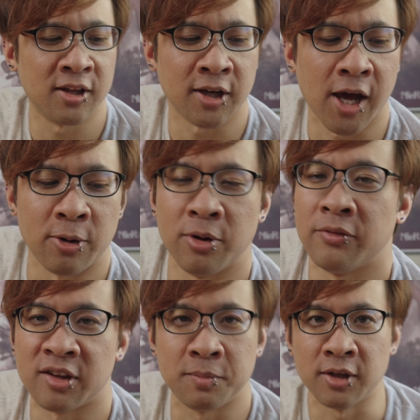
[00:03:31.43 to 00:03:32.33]
Like I don't know if
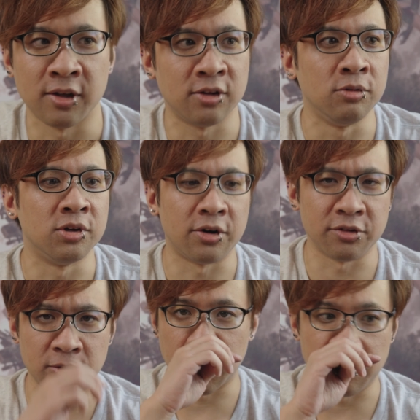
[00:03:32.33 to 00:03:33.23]
that's being like too
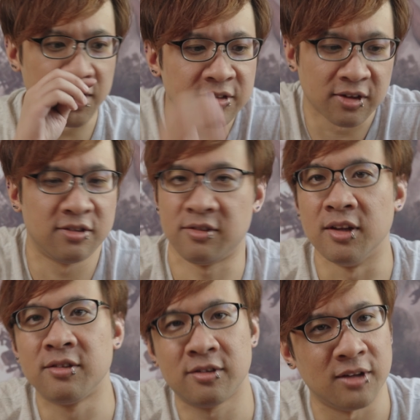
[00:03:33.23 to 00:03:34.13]
generous or whatever. It's
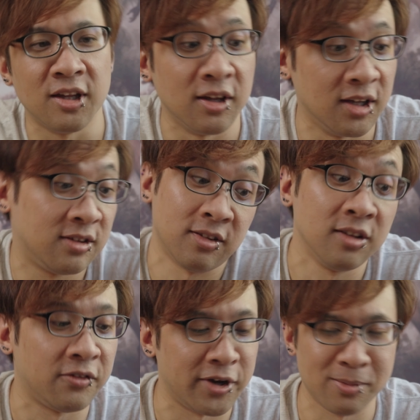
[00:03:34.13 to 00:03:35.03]

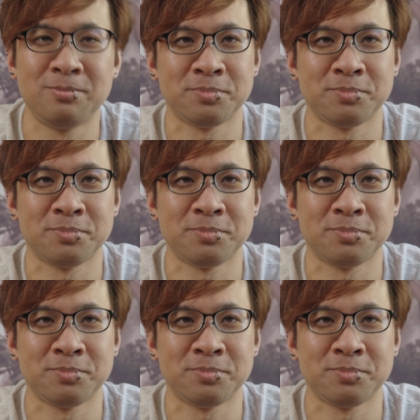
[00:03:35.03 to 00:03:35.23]
fine.